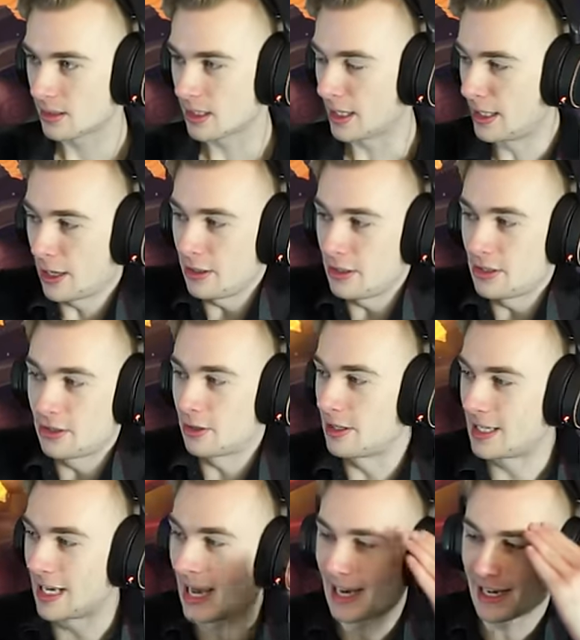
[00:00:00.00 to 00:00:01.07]
And now I just start
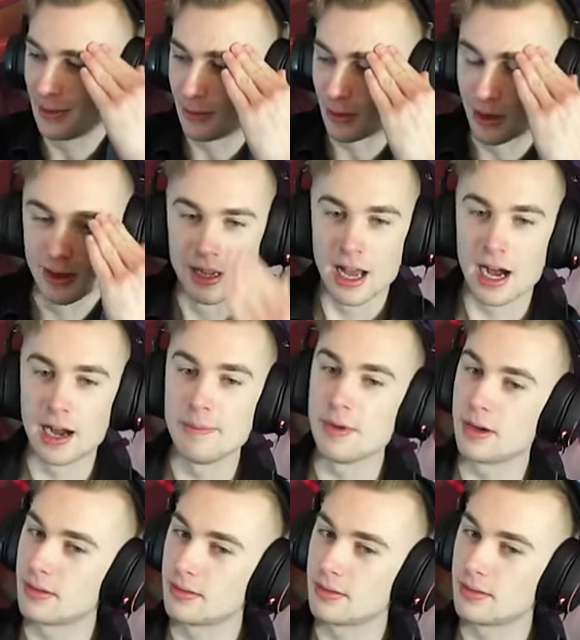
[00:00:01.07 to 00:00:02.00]
attacking, bro. I'm.